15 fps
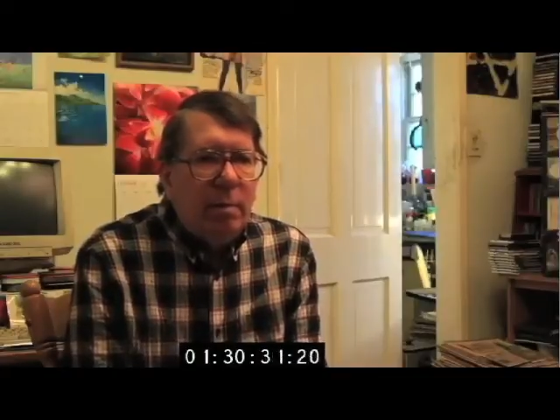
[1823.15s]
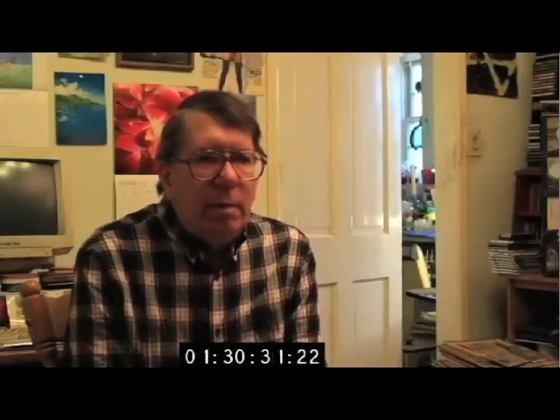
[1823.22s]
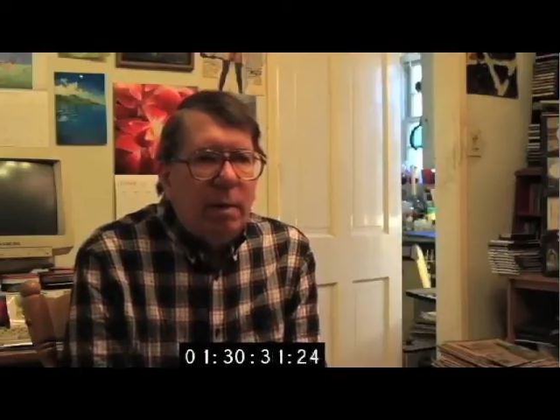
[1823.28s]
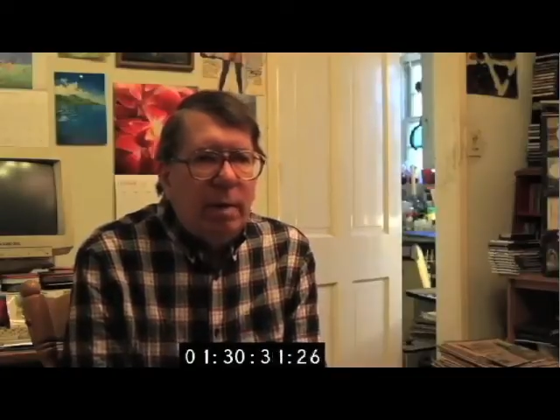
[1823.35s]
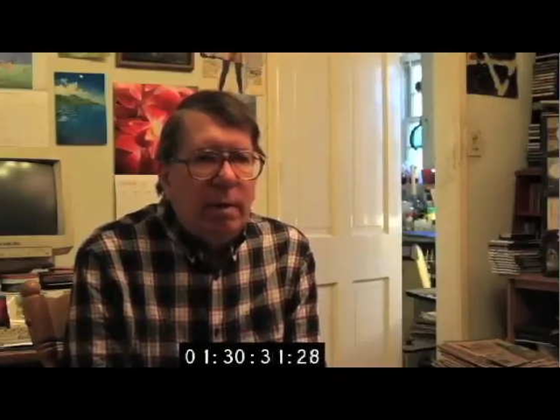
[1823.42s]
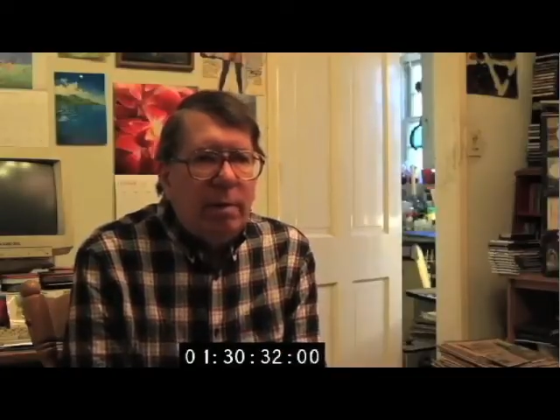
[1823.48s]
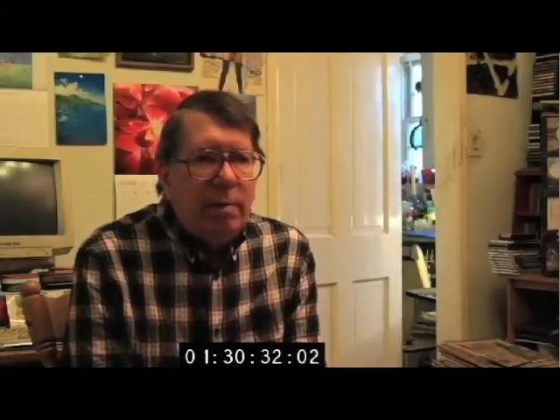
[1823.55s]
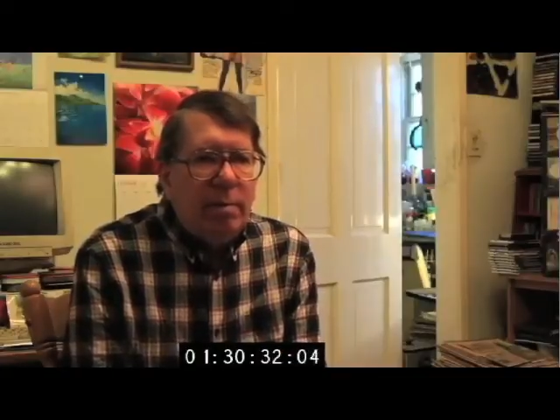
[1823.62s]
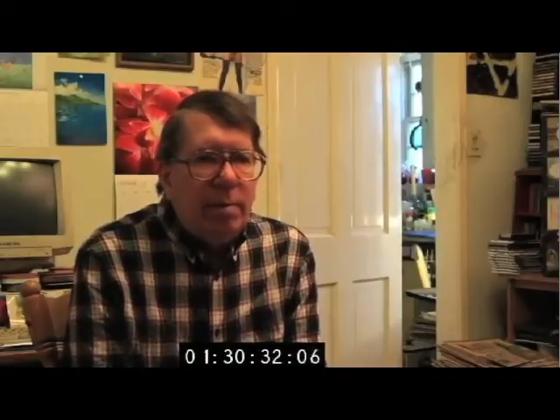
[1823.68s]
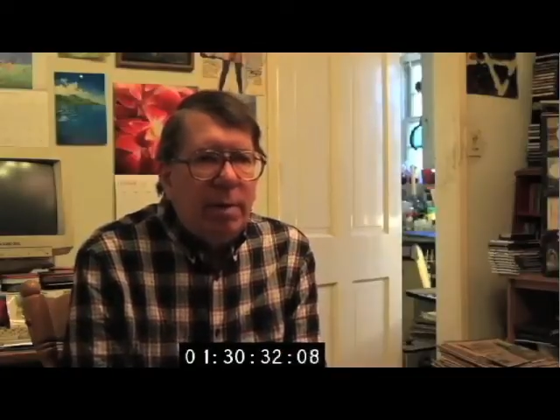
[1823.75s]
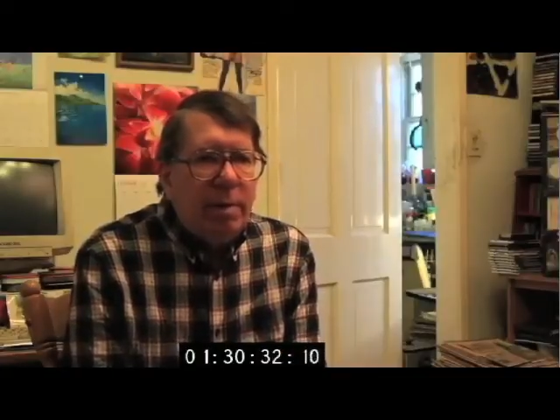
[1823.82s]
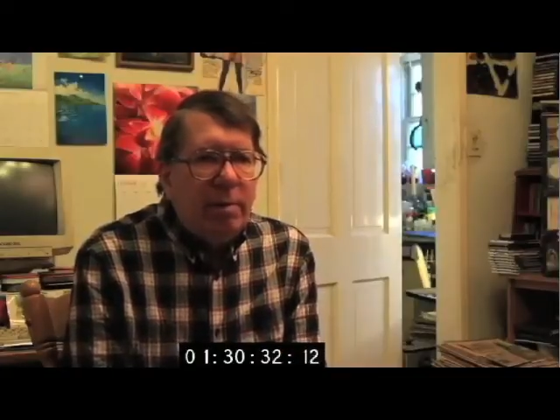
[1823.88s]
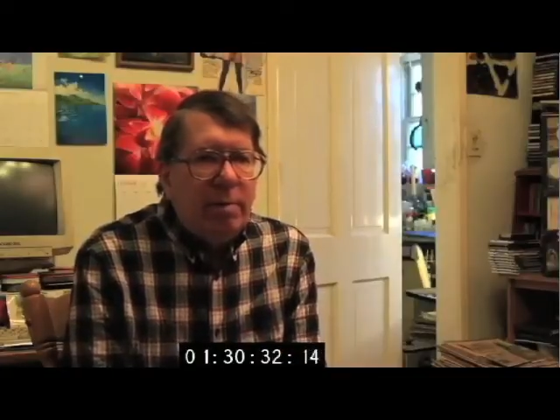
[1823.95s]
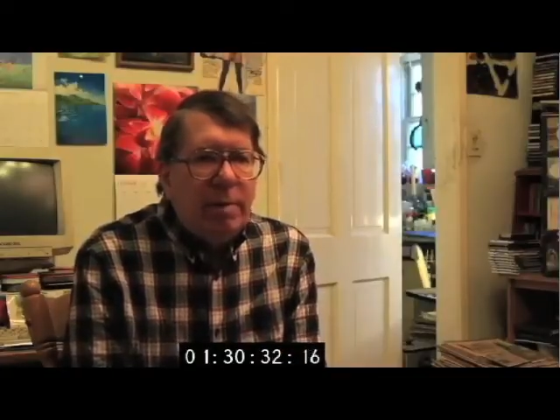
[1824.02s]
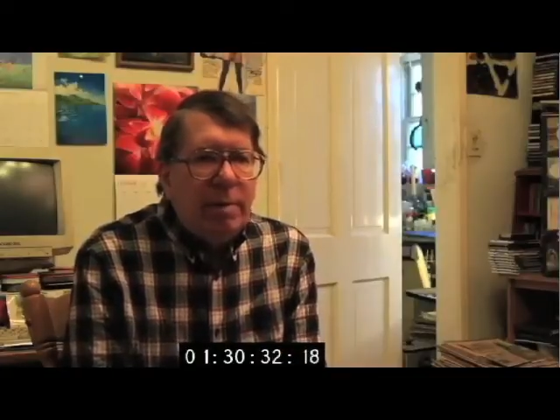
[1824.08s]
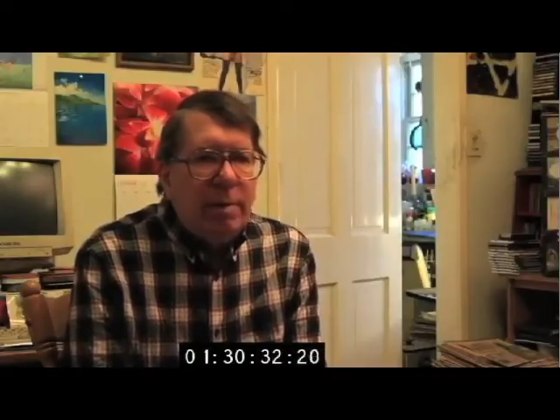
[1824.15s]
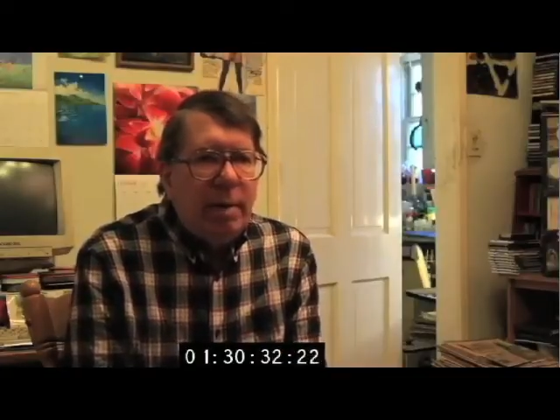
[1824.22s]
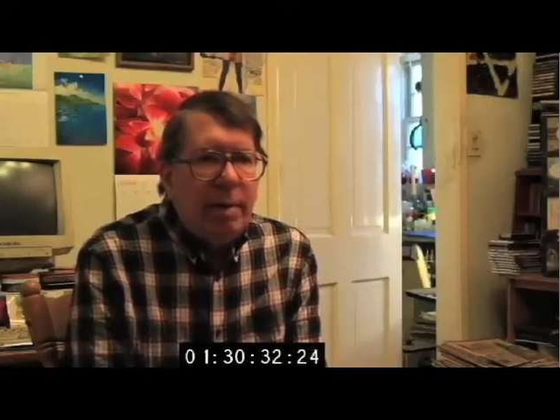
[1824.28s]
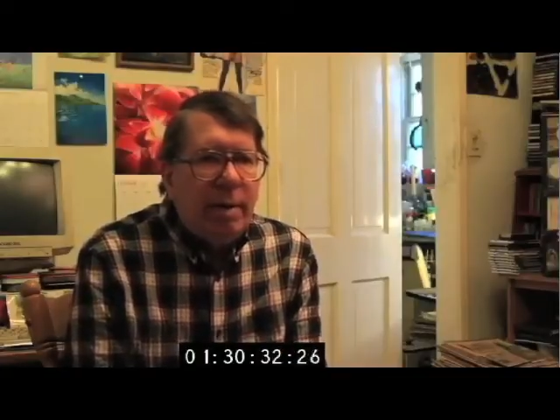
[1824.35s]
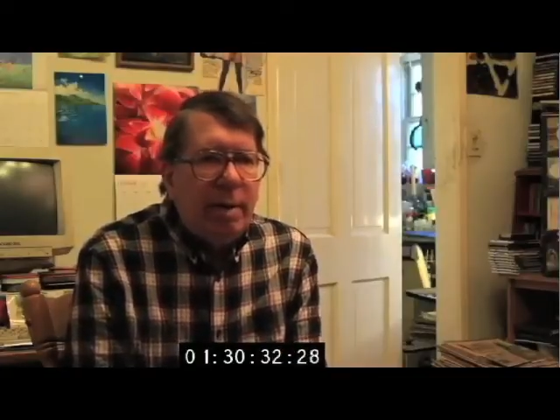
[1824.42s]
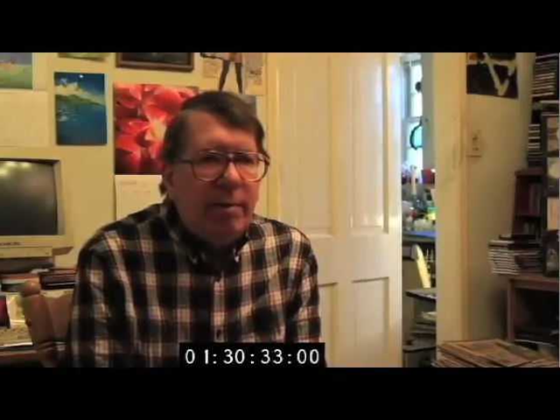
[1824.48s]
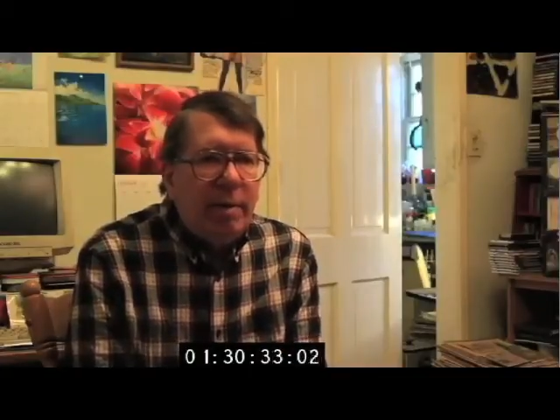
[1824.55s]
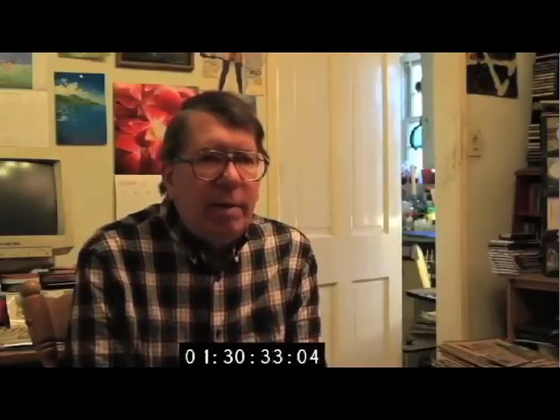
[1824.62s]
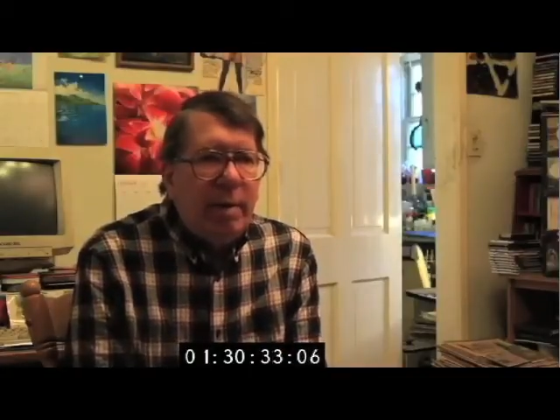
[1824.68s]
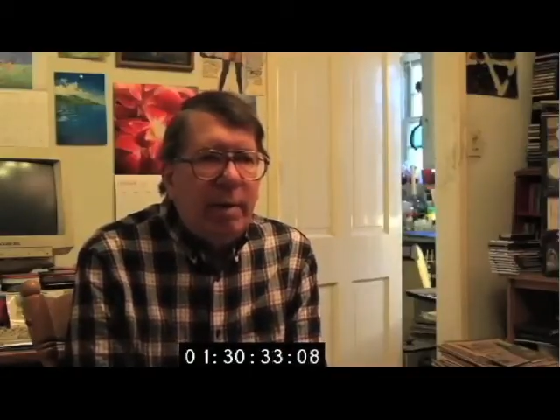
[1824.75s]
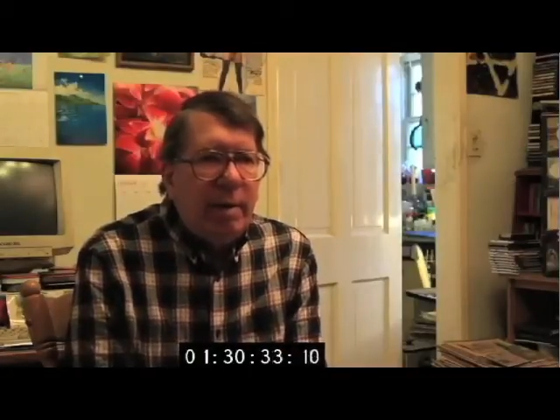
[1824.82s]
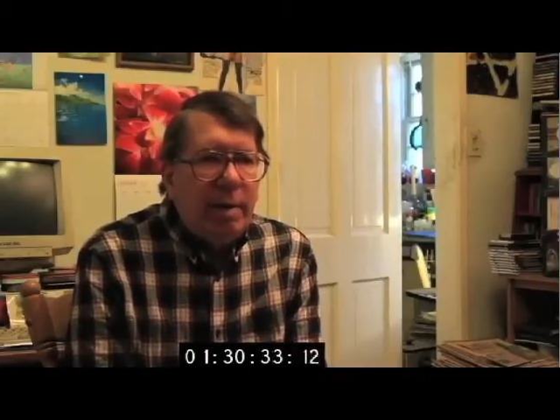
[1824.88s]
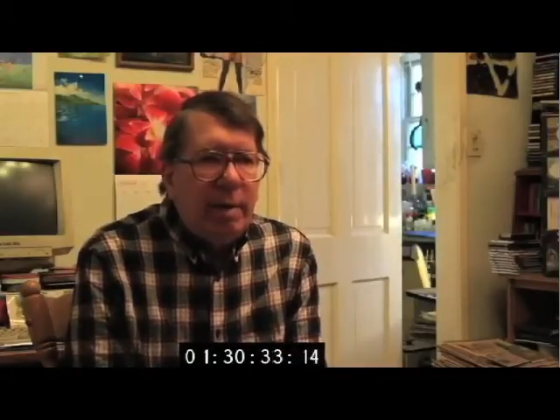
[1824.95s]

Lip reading: a lot of specimens not have any